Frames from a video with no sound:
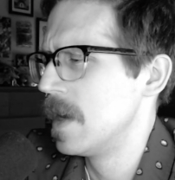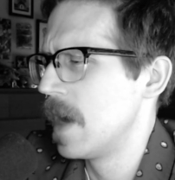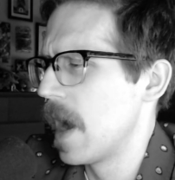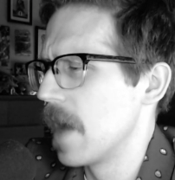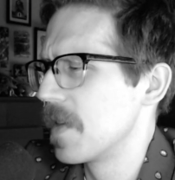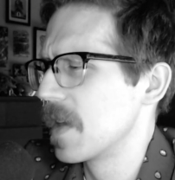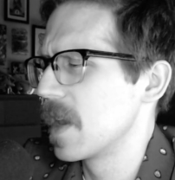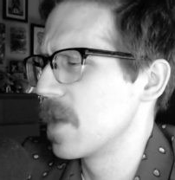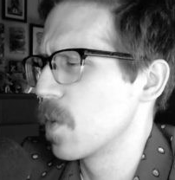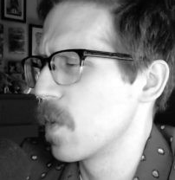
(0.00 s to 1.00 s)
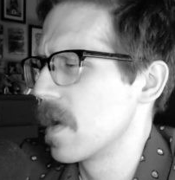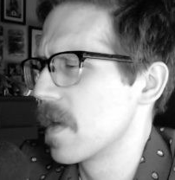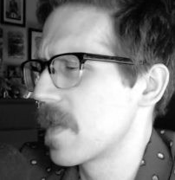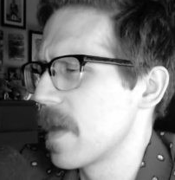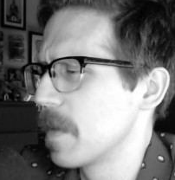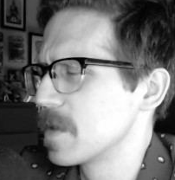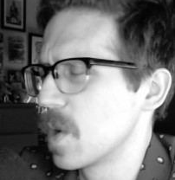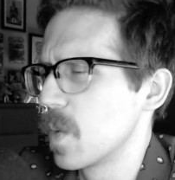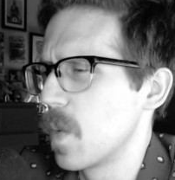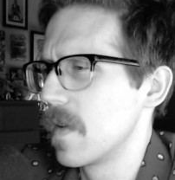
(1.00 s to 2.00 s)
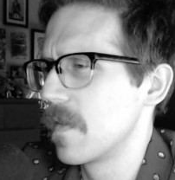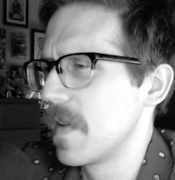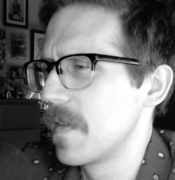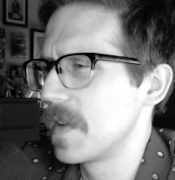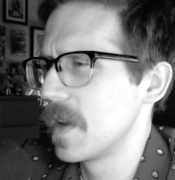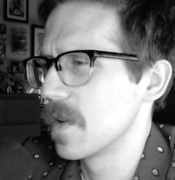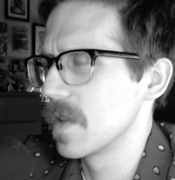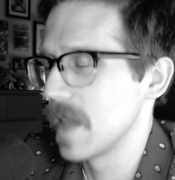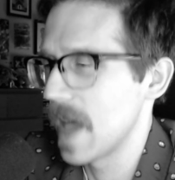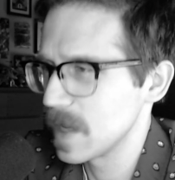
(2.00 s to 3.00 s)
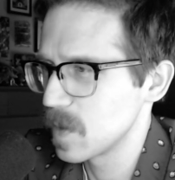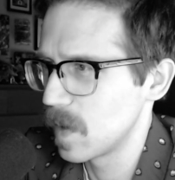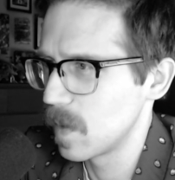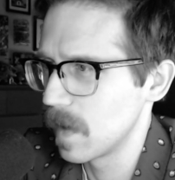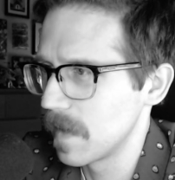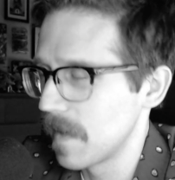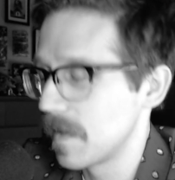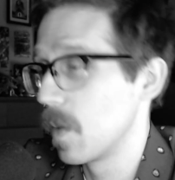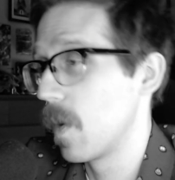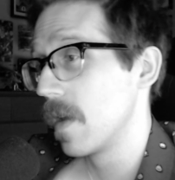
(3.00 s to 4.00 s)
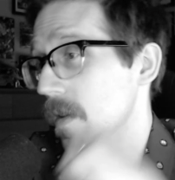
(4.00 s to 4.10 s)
I think either with episode 150 or the last one, 151,